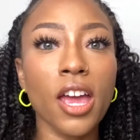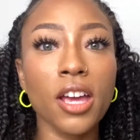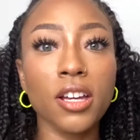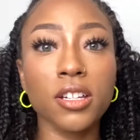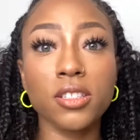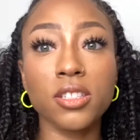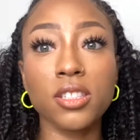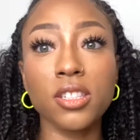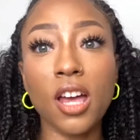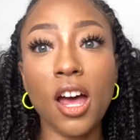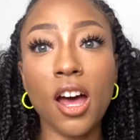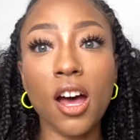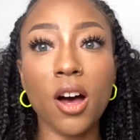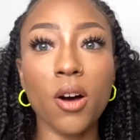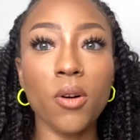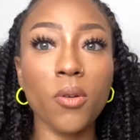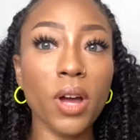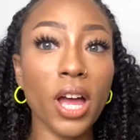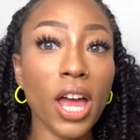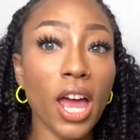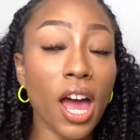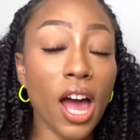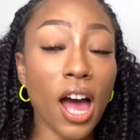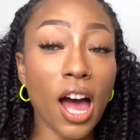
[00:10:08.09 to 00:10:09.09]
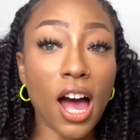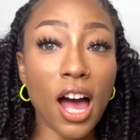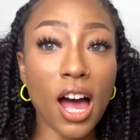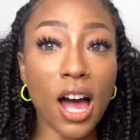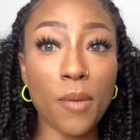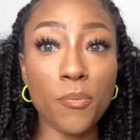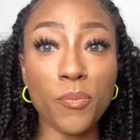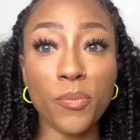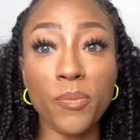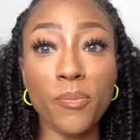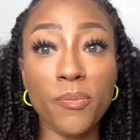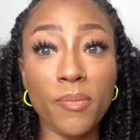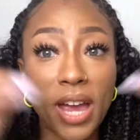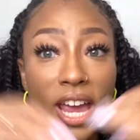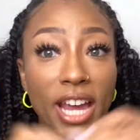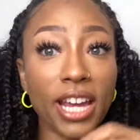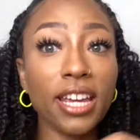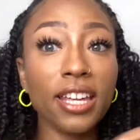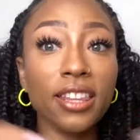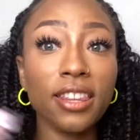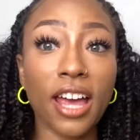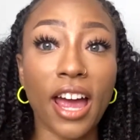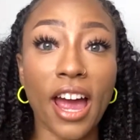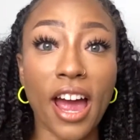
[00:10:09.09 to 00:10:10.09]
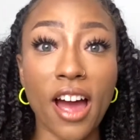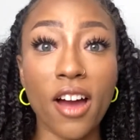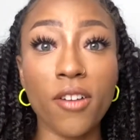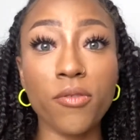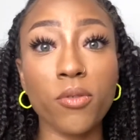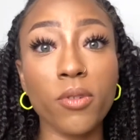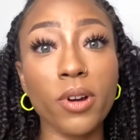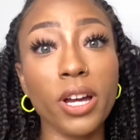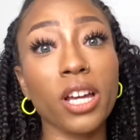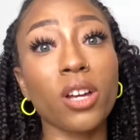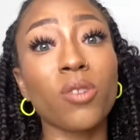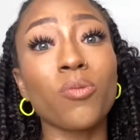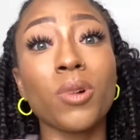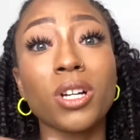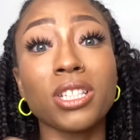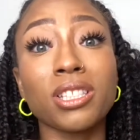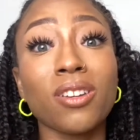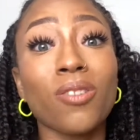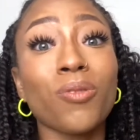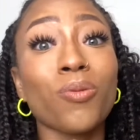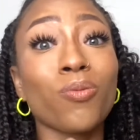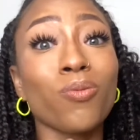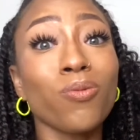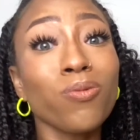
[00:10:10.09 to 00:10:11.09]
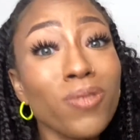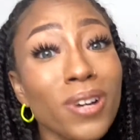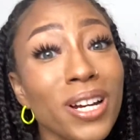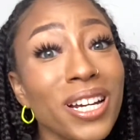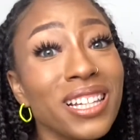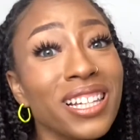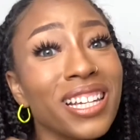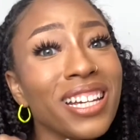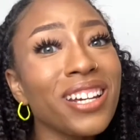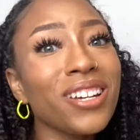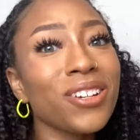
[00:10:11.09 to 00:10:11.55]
So making the half wig was a really,